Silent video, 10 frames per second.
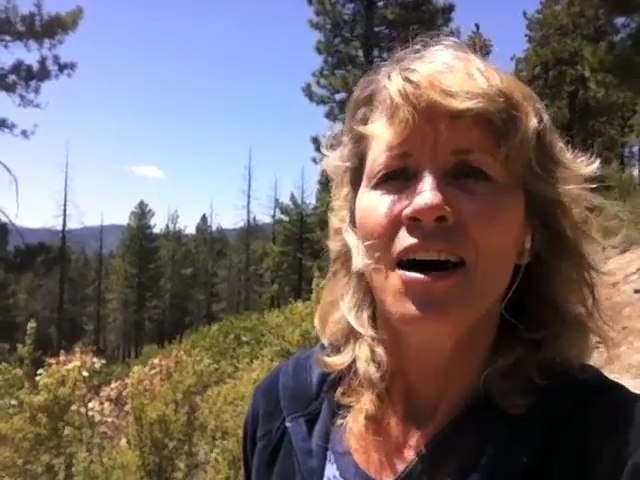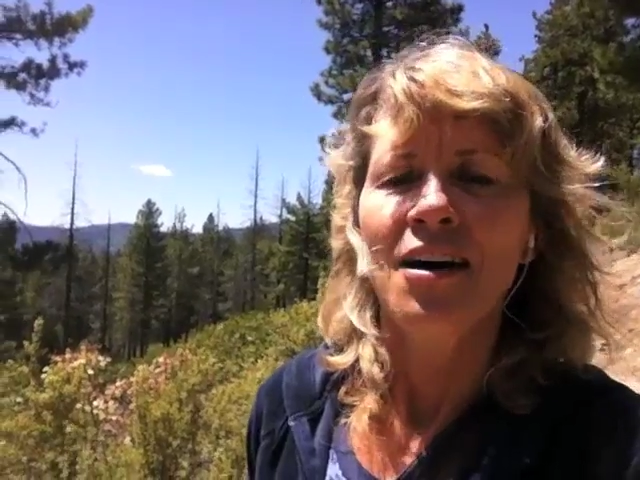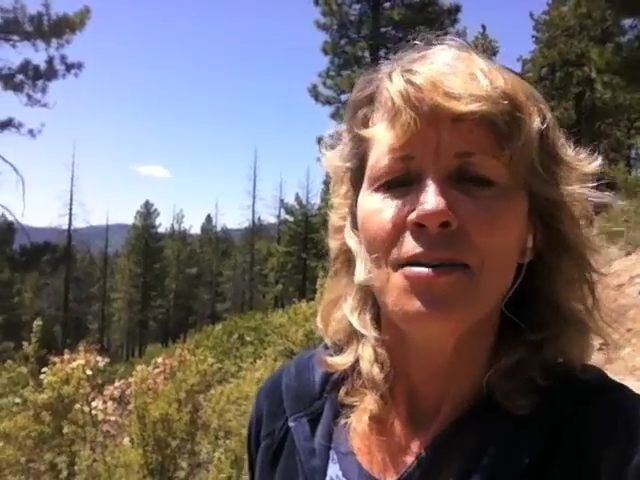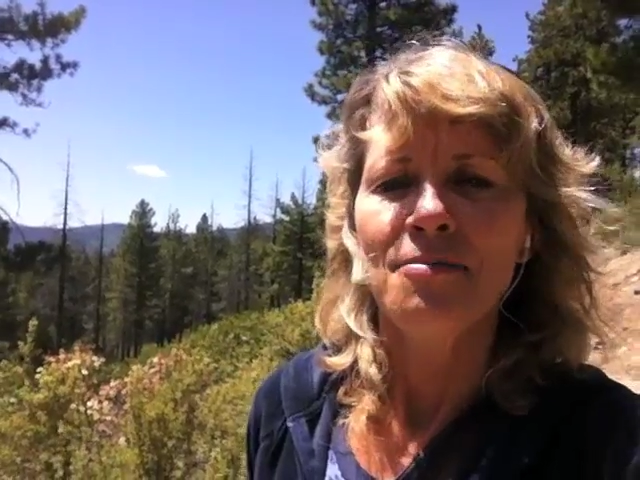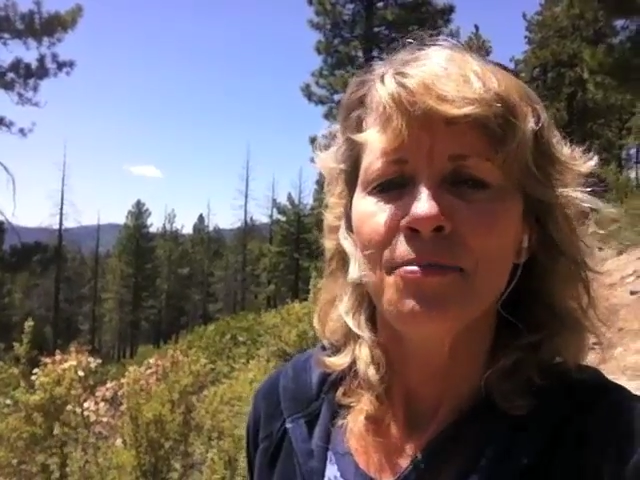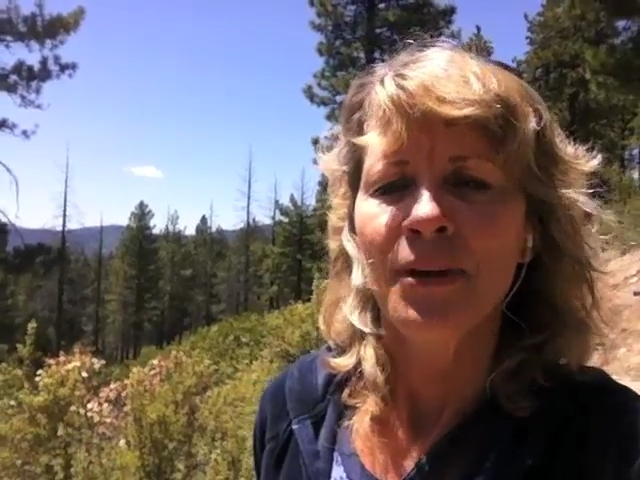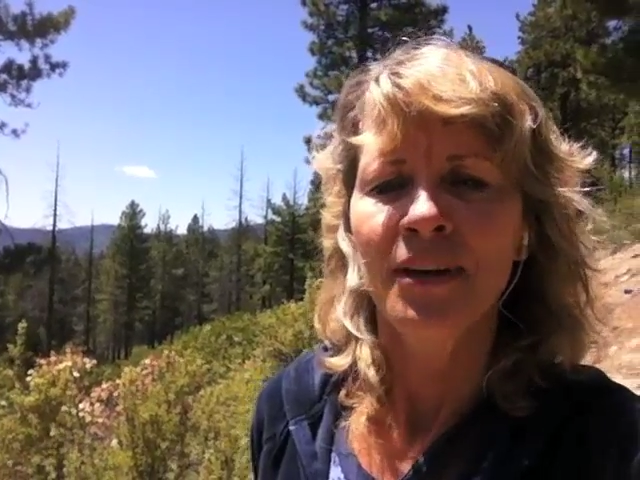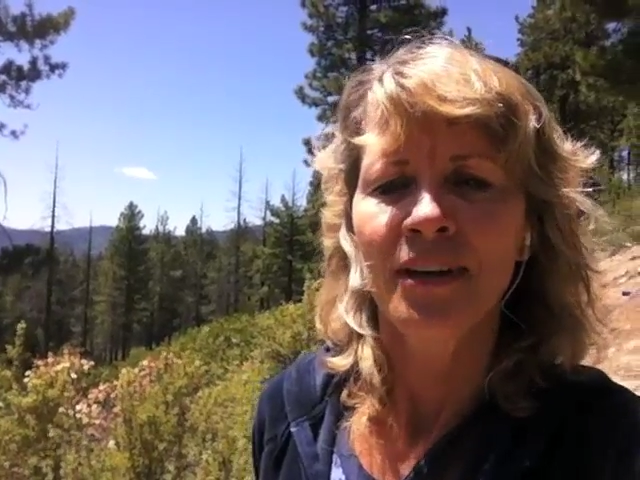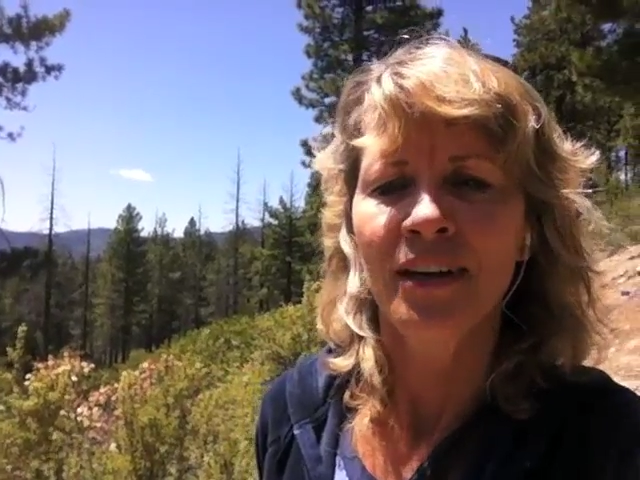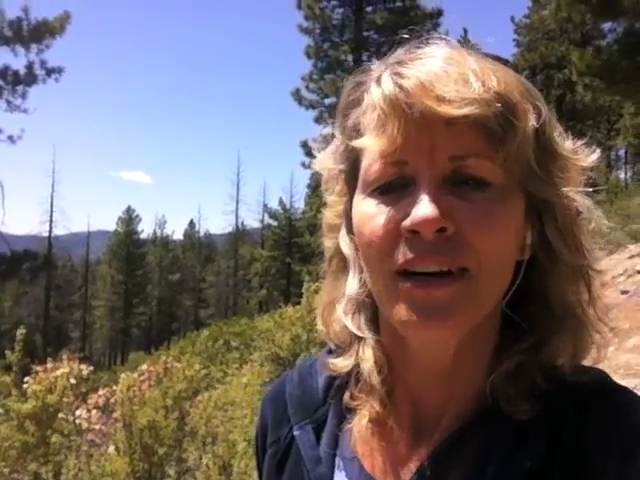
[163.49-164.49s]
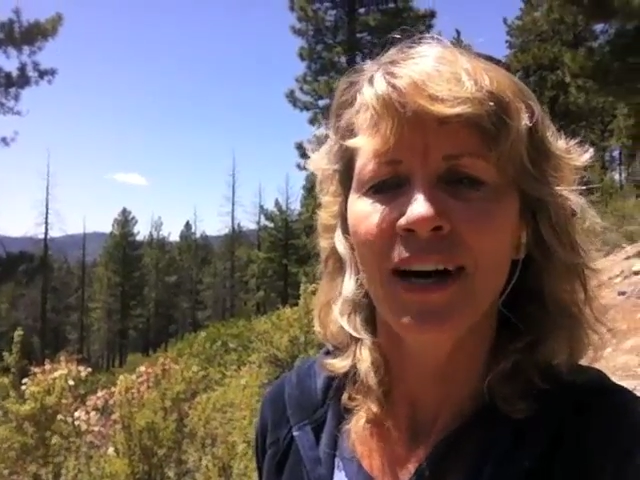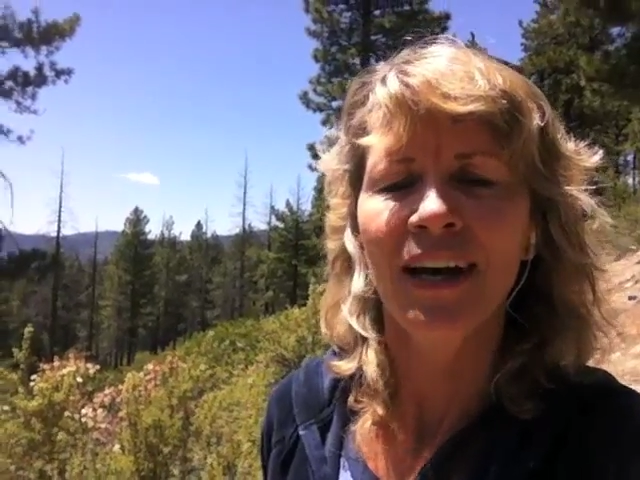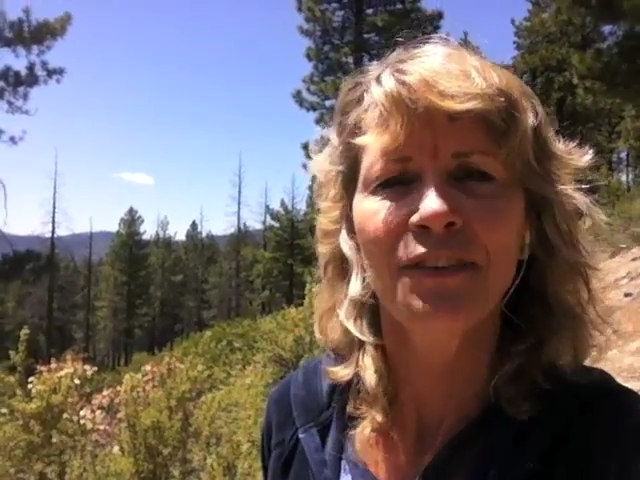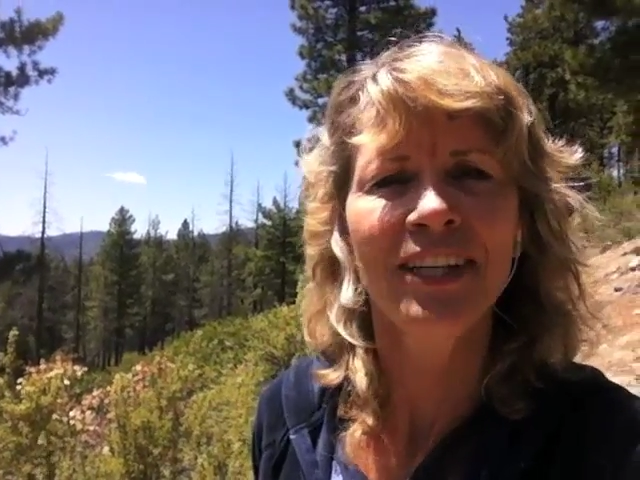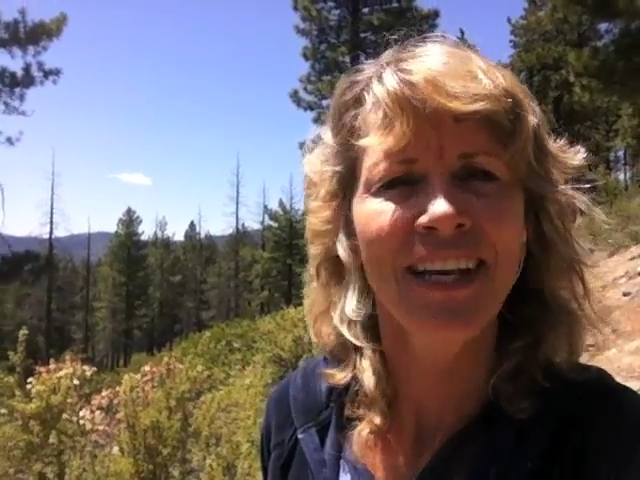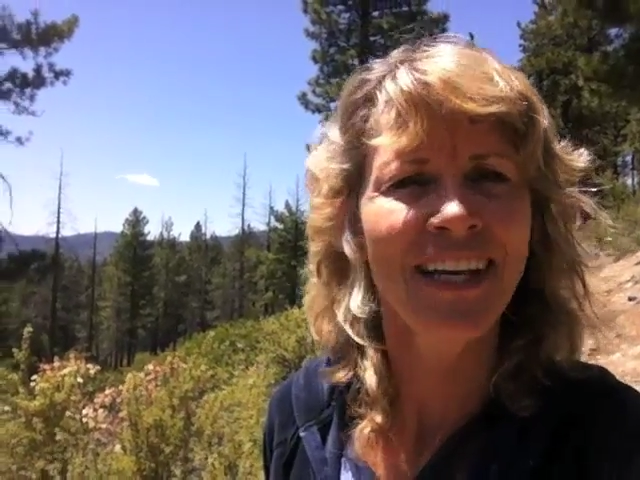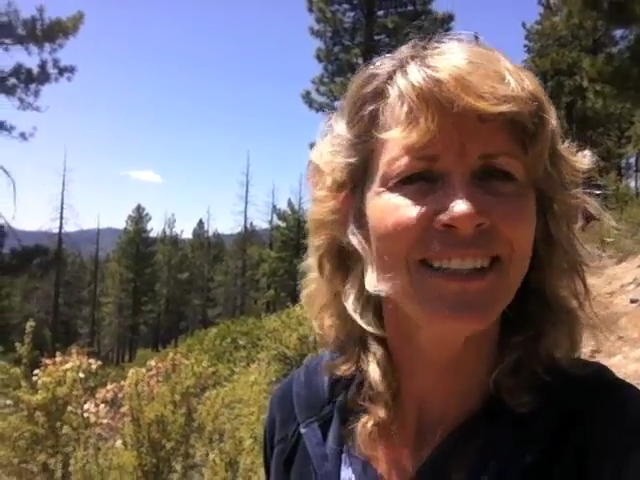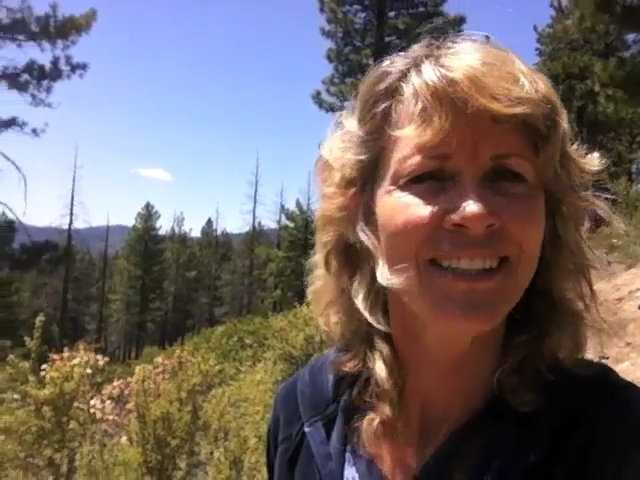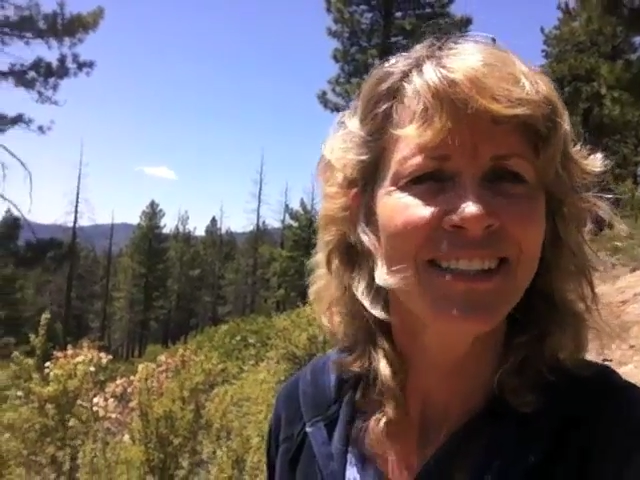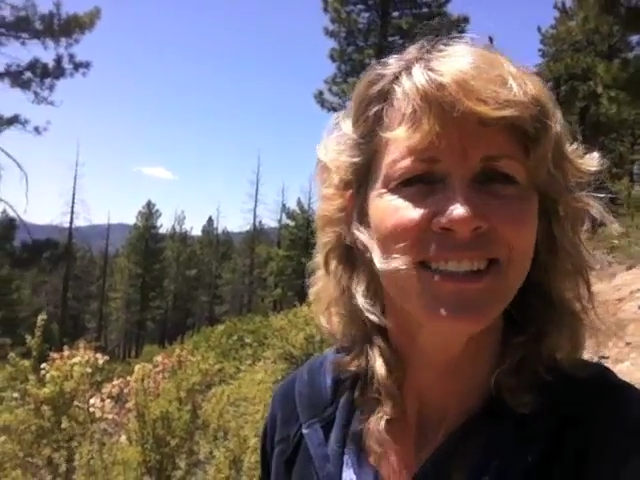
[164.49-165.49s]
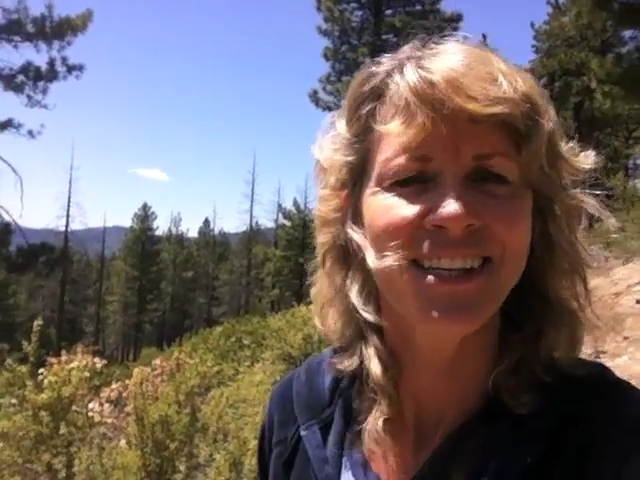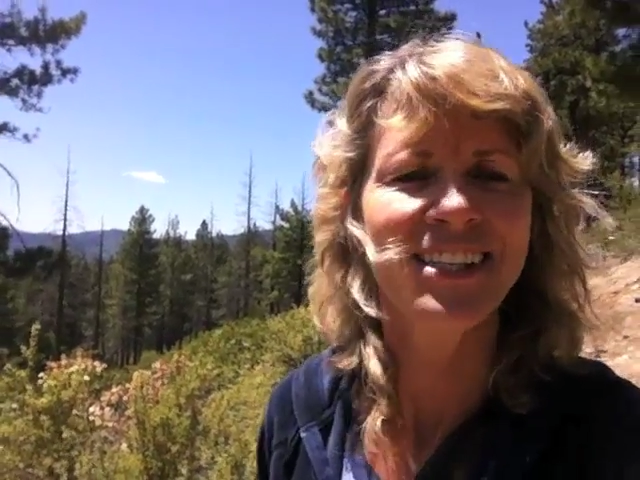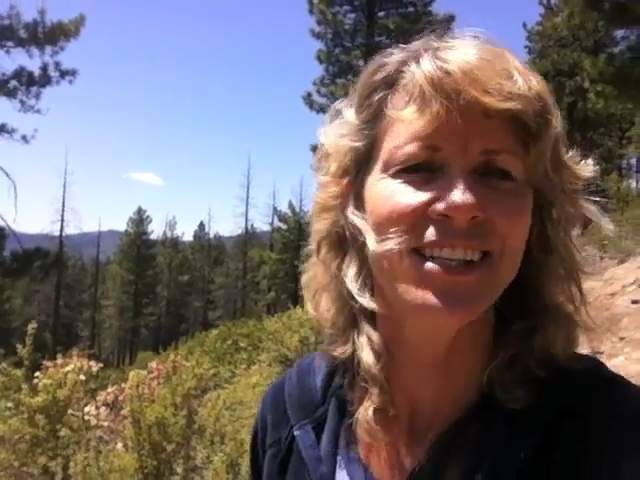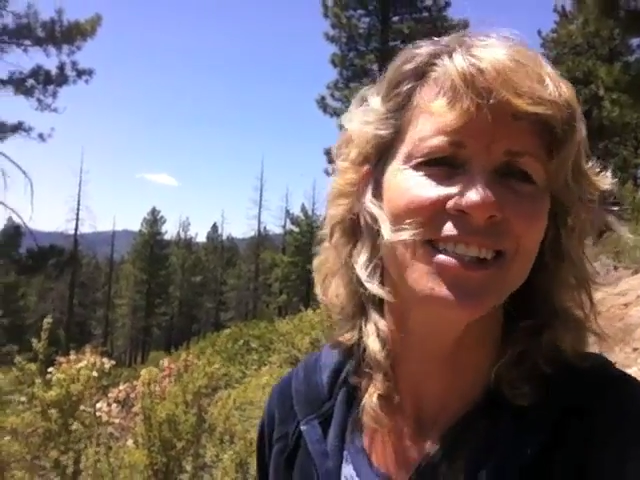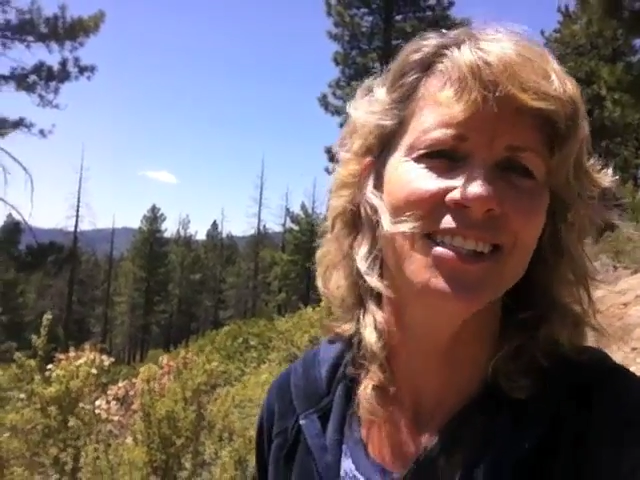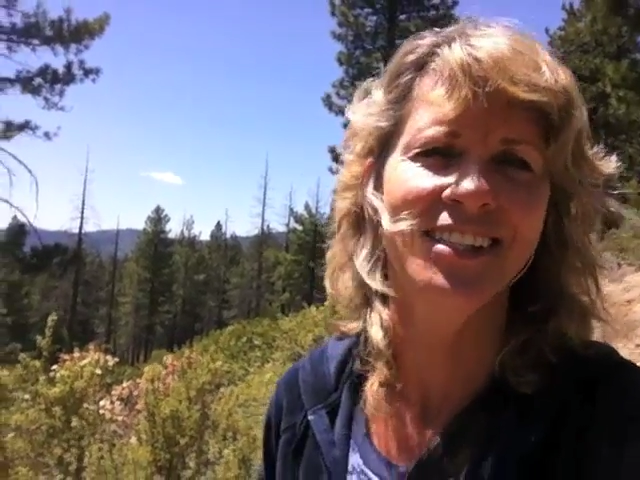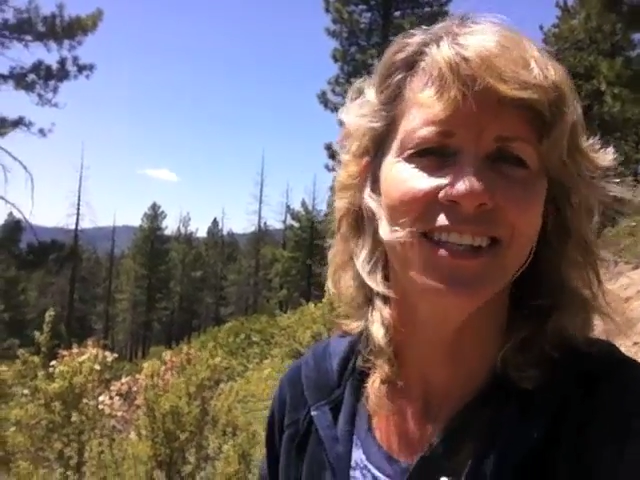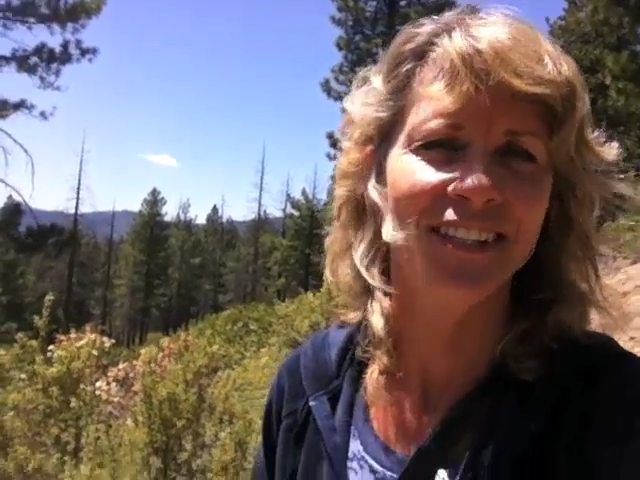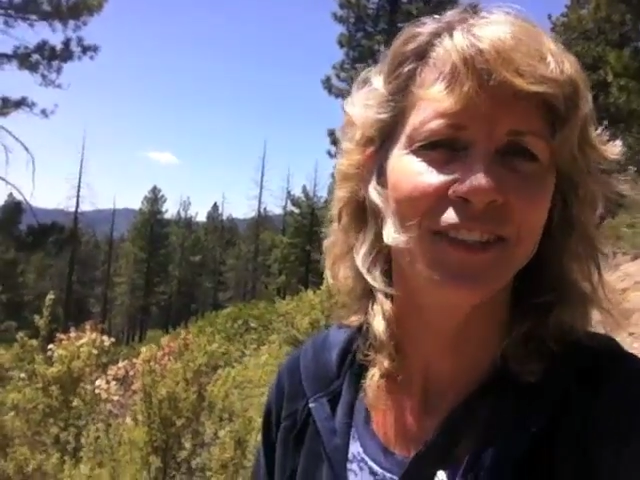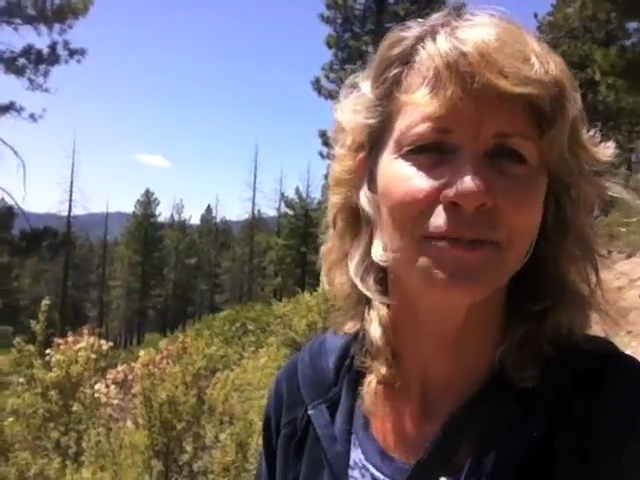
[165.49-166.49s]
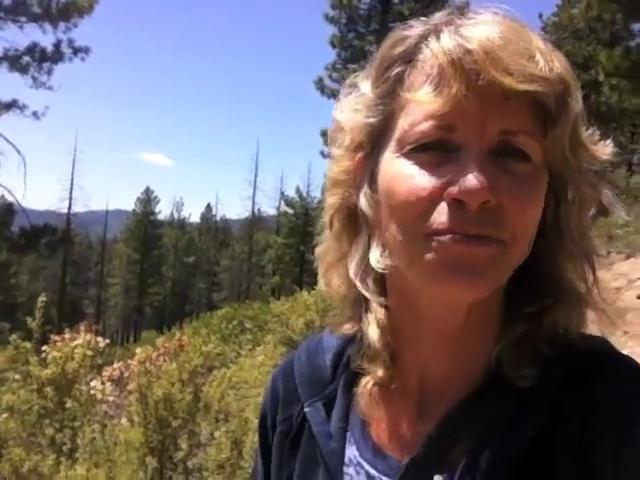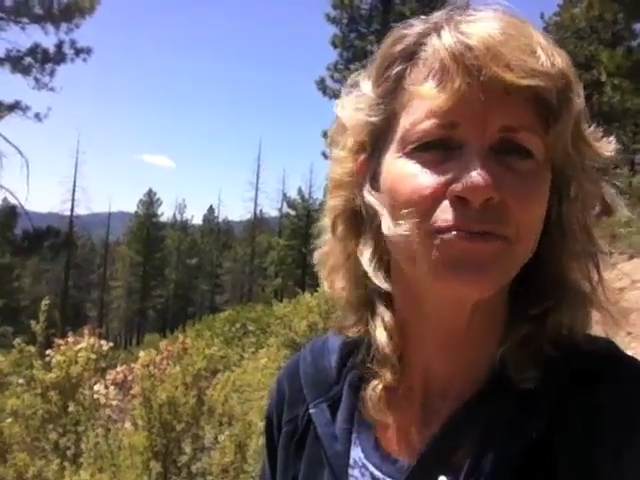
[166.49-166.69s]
I haven't yet digested it.